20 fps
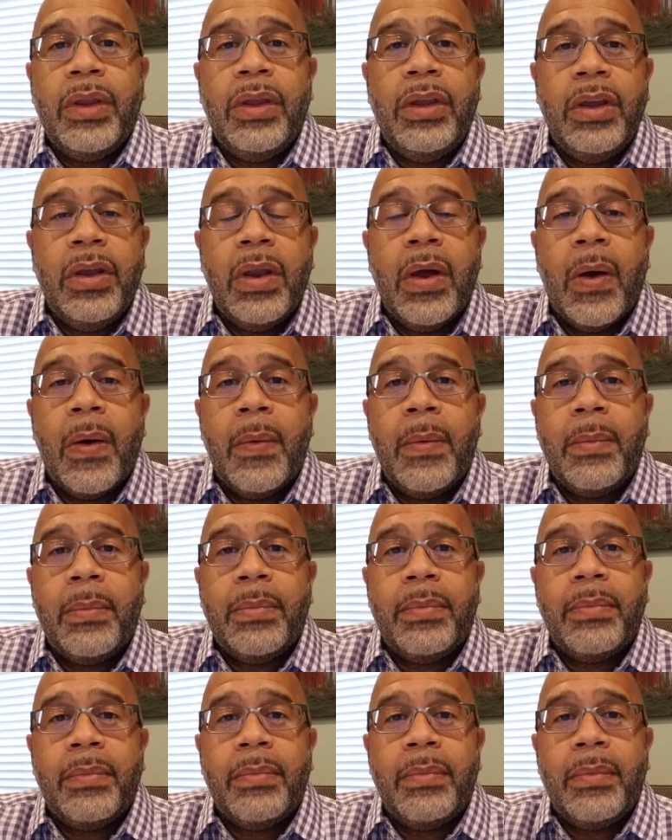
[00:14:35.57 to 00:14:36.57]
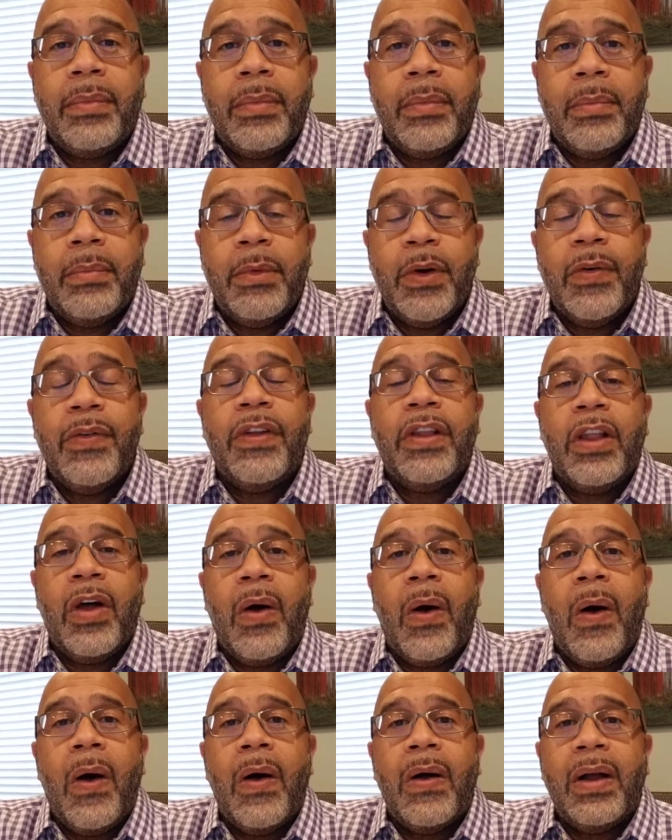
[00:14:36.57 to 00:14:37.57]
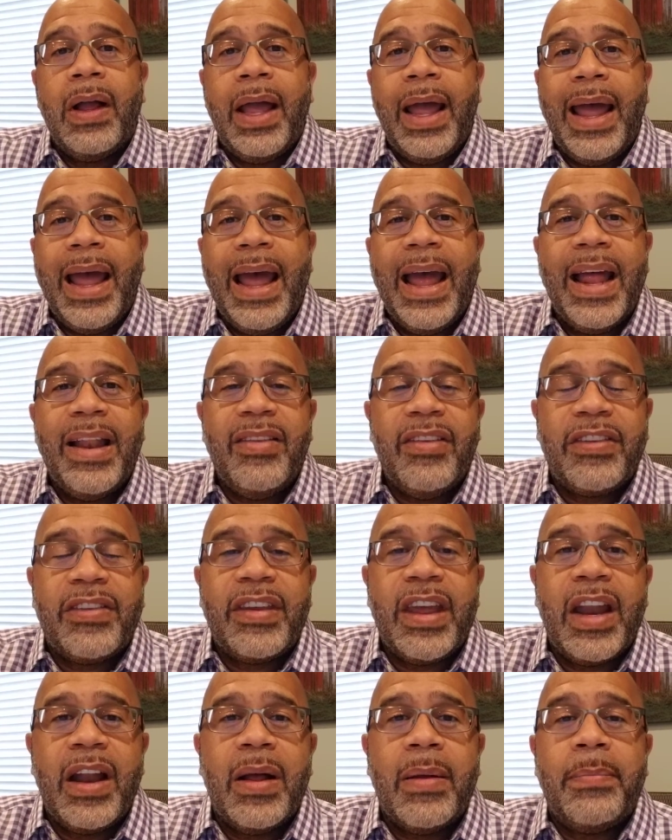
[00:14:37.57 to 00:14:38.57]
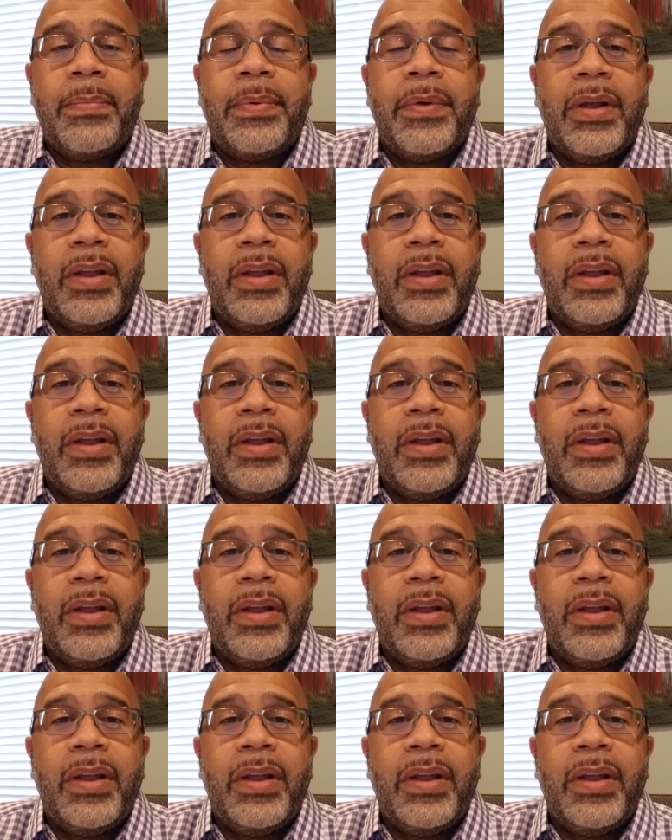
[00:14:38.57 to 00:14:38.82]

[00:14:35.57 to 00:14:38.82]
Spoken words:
move along and set up